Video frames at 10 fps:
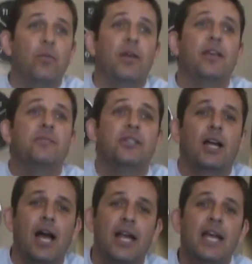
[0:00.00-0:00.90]
Williamson
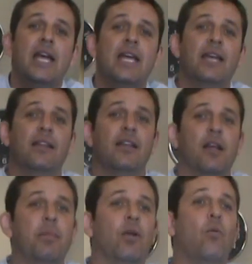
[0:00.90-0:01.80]
High, he'll end
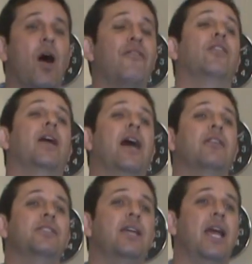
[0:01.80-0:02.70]
up at a Waffle House